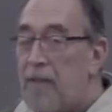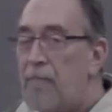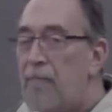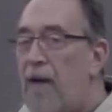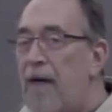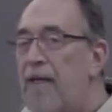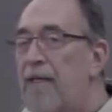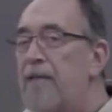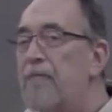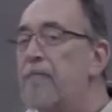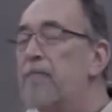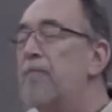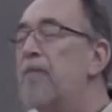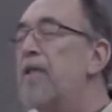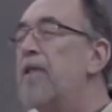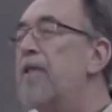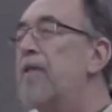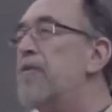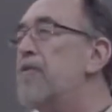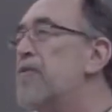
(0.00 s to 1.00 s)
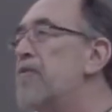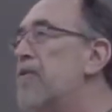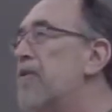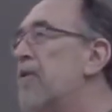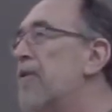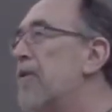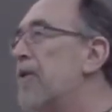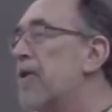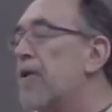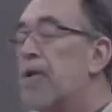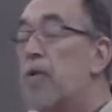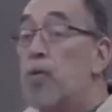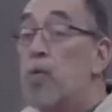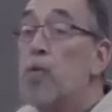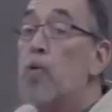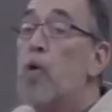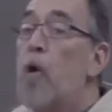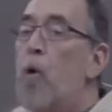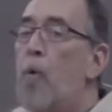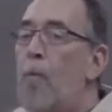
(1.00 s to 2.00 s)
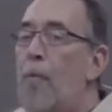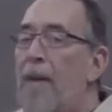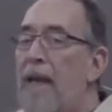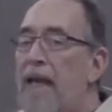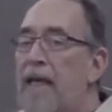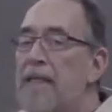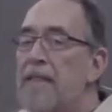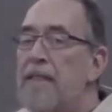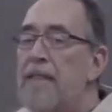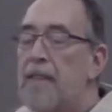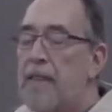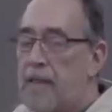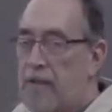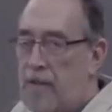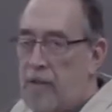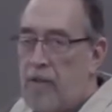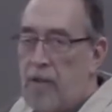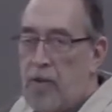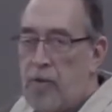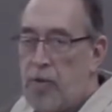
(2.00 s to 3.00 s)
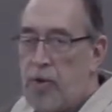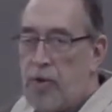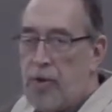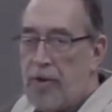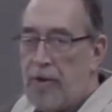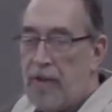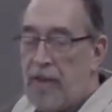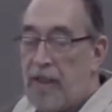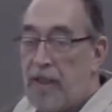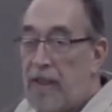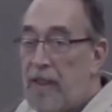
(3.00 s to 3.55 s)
It might even be considered a romantic notion.